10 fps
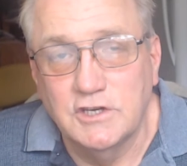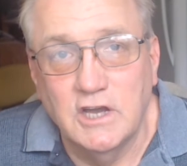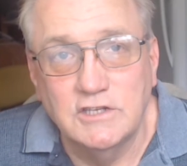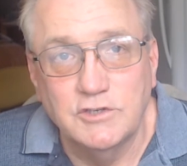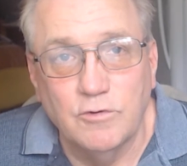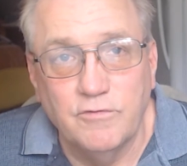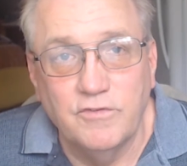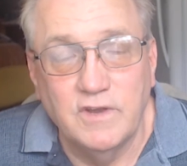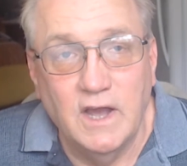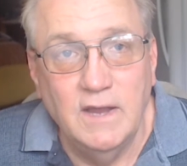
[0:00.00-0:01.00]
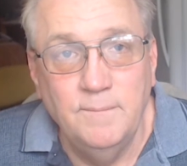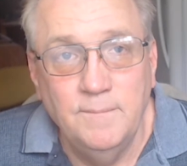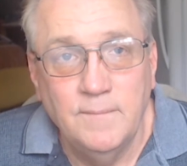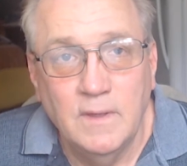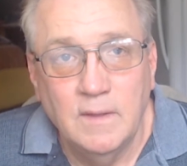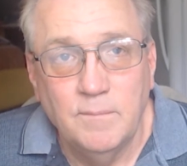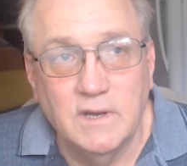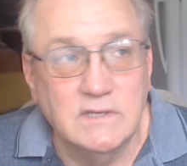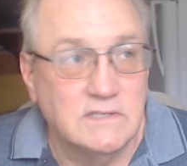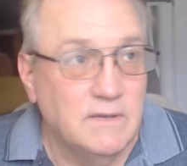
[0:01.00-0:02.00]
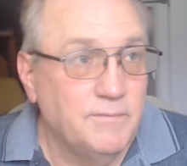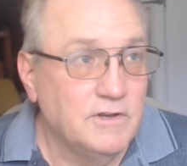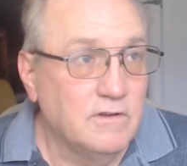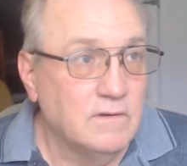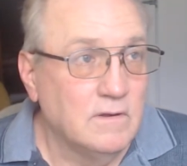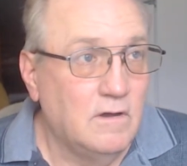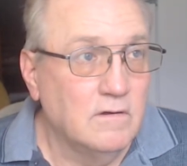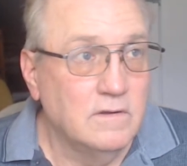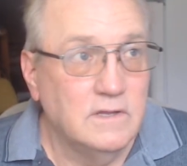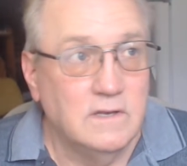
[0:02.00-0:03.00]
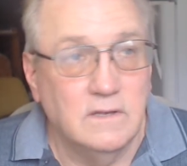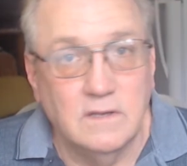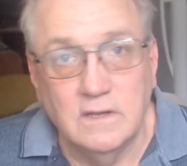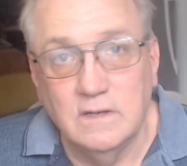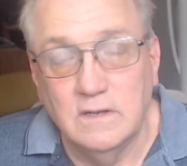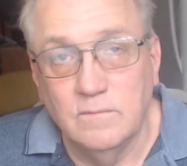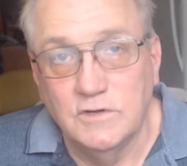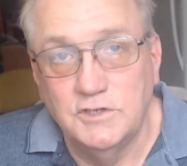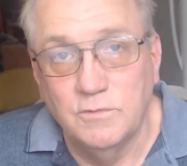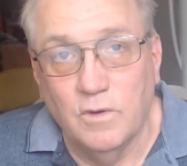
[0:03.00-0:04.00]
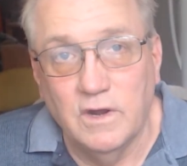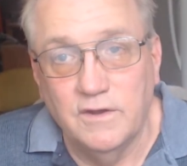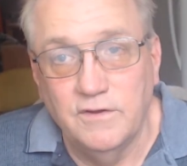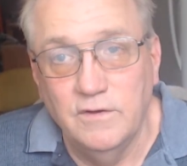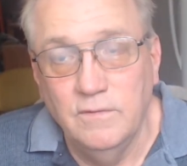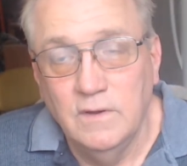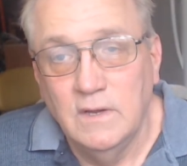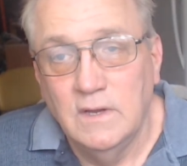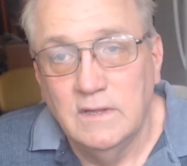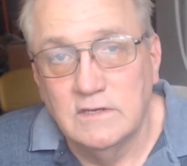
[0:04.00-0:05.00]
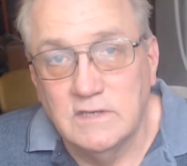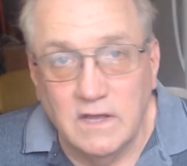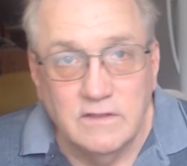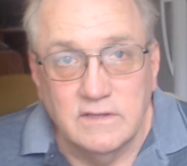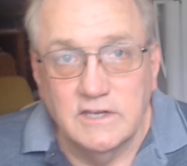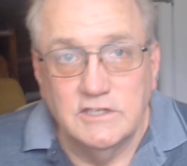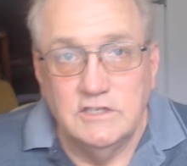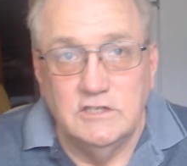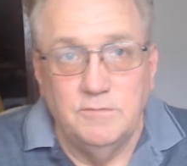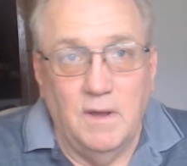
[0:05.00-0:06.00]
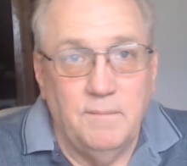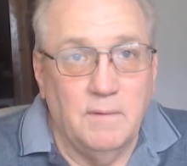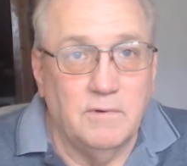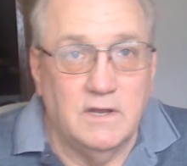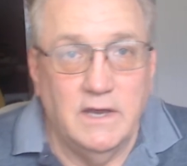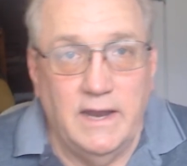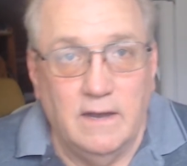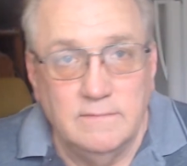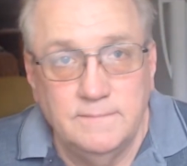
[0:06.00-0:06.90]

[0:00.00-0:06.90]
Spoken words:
cut short for time because something took longer than what you wanted to, there's other things that you might be able to cut out.